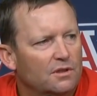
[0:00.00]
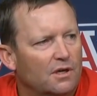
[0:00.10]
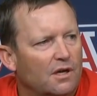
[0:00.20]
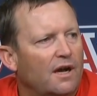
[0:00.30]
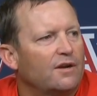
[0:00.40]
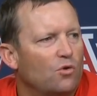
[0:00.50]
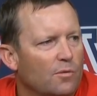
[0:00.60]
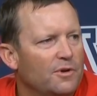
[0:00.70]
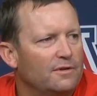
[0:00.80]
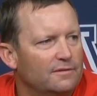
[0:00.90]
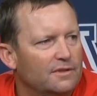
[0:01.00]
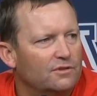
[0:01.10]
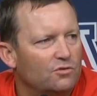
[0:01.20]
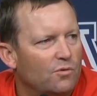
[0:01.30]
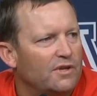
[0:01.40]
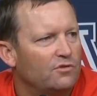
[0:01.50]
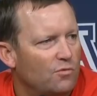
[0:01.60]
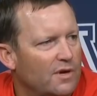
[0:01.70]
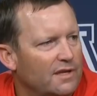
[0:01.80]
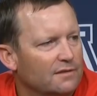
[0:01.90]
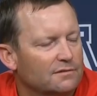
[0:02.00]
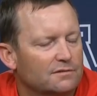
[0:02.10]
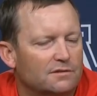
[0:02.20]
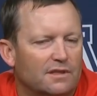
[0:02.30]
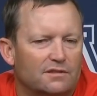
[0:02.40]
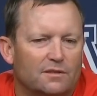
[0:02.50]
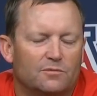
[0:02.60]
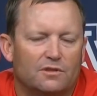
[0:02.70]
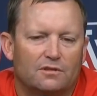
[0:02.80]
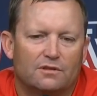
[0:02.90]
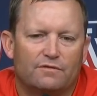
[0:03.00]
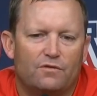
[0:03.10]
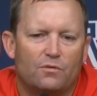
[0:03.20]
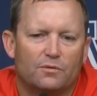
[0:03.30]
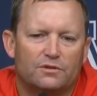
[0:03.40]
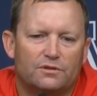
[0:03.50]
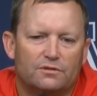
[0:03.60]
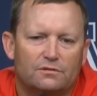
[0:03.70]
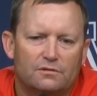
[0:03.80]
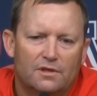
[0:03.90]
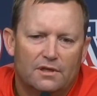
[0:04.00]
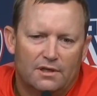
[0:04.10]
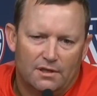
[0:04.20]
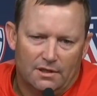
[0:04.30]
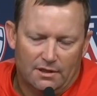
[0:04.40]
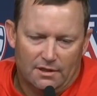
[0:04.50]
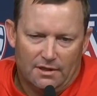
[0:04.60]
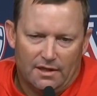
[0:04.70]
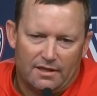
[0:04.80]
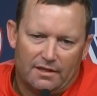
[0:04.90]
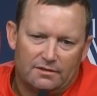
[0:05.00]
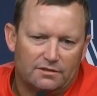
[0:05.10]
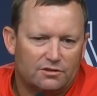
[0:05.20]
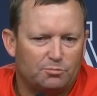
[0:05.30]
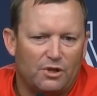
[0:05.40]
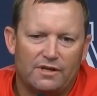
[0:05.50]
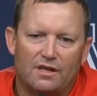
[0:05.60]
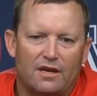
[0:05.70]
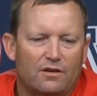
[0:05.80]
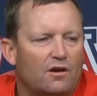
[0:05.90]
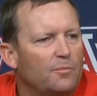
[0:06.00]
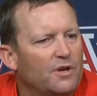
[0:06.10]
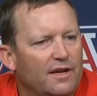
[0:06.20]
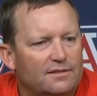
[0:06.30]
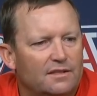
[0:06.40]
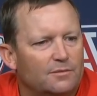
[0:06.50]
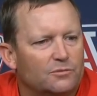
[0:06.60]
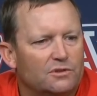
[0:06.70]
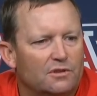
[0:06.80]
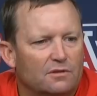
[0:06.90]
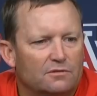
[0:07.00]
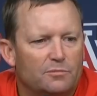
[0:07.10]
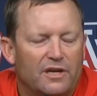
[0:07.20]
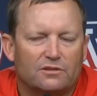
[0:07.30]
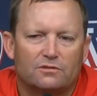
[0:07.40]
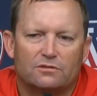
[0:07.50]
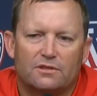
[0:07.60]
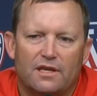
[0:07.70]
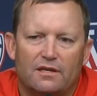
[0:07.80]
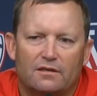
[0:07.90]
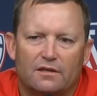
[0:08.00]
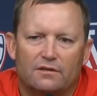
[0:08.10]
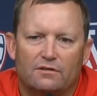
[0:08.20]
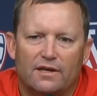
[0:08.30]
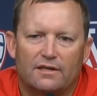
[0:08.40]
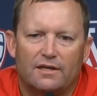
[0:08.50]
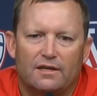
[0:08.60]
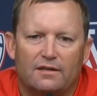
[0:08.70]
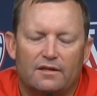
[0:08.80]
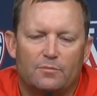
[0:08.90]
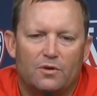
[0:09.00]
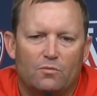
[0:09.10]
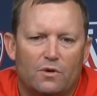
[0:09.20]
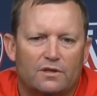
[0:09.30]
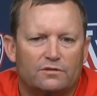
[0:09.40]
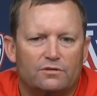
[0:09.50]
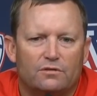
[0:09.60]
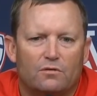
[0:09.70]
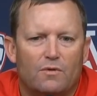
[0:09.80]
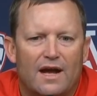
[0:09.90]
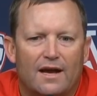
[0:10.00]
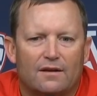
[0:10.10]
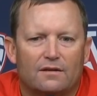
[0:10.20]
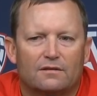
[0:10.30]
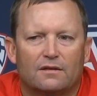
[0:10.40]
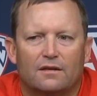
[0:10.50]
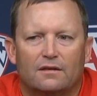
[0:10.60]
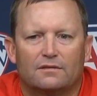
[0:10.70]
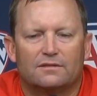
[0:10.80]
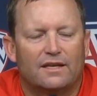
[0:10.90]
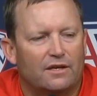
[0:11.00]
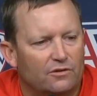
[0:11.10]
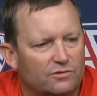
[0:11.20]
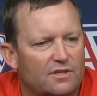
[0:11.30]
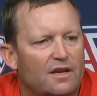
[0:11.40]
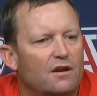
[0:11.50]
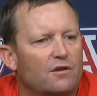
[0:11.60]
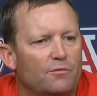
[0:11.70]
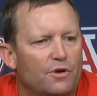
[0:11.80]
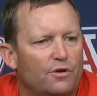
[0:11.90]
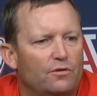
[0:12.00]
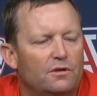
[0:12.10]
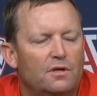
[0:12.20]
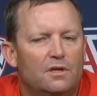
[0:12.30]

uh, Hi Corbett in 2020, so that's something to look forward to and then just playing a lot of good RPI teams. You know, New Mexico State and, and Grand Canyon, they've been one and two in the WAC. Uh, San Diego State on the road